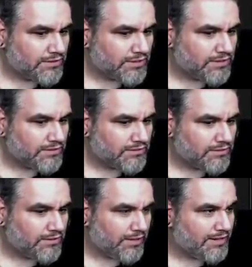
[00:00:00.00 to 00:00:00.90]
Okay, so I
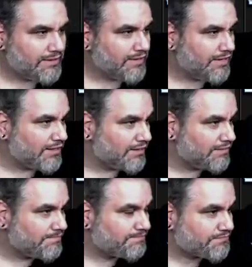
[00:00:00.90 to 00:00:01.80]
don't know anything
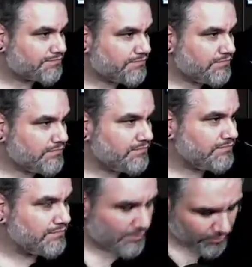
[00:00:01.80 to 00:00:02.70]
here.
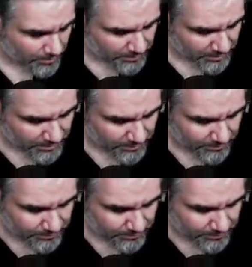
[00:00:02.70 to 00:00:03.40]
Cryptic.